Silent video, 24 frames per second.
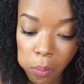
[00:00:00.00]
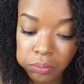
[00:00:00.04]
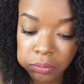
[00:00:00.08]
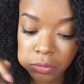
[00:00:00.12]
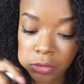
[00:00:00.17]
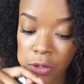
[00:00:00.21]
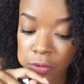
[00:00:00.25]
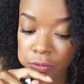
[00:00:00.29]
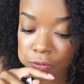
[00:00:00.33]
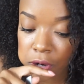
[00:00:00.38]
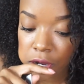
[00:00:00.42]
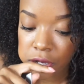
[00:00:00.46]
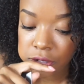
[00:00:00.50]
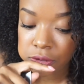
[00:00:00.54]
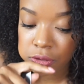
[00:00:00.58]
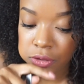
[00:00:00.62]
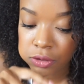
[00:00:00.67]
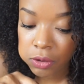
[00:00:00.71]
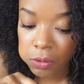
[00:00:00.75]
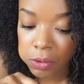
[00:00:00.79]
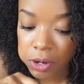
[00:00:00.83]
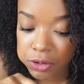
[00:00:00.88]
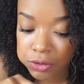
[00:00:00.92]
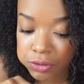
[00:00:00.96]
No friends or
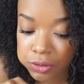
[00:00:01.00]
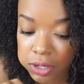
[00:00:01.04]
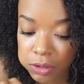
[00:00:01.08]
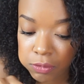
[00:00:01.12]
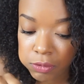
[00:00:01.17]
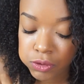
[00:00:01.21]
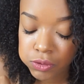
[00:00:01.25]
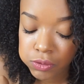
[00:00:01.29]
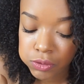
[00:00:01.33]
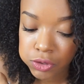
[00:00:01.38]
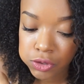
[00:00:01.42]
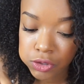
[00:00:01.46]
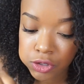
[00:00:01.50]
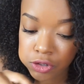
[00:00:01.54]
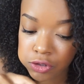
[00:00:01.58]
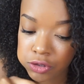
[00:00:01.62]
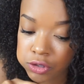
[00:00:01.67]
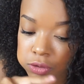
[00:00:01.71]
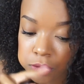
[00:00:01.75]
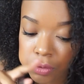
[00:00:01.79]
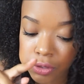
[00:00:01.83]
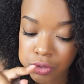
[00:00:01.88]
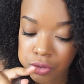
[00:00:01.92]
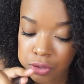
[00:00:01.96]
no internet, which would you
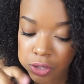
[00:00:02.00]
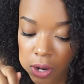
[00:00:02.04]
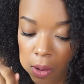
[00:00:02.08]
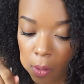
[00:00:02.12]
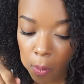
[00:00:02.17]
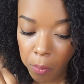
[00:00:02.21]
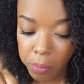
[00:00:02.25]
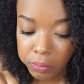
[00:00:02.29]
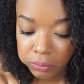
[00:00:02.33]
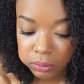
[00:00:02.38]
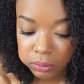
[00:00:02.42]
choose? No internet.